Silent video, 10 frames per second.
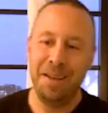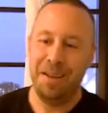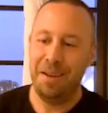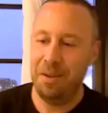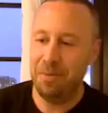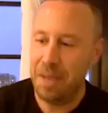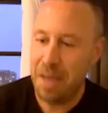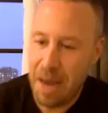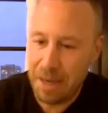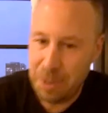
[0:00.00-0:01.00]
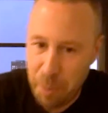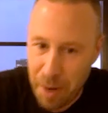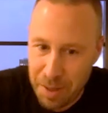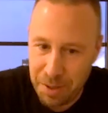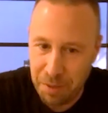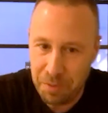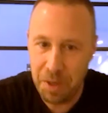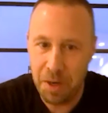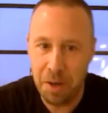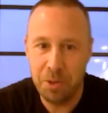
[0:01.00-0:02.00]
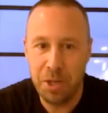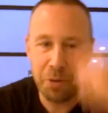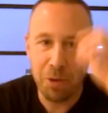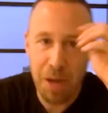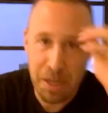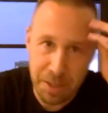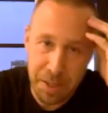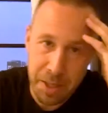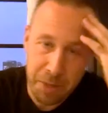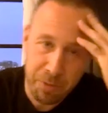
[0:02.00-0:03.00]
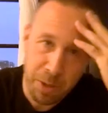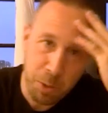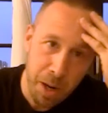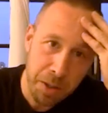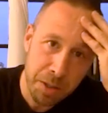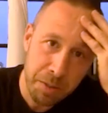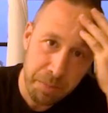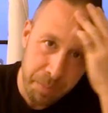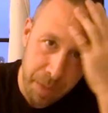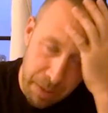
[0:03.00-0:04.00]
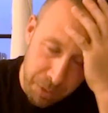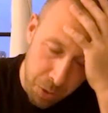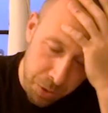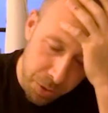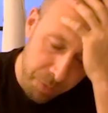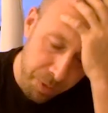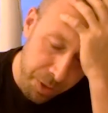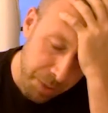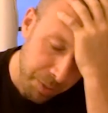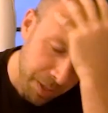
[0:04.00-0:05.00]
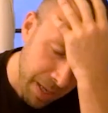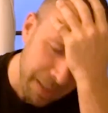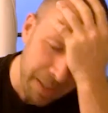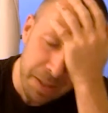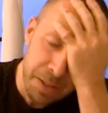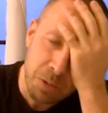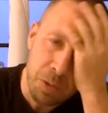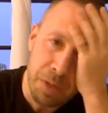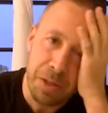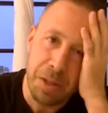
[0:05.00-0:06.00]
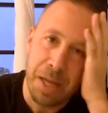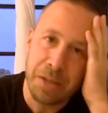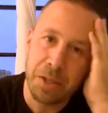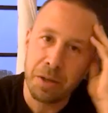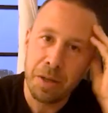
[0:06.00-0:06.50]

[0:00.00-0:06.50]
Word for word: of the aspects of you know generosity that are required to have a long term friendship with Andy, this is one of the lesser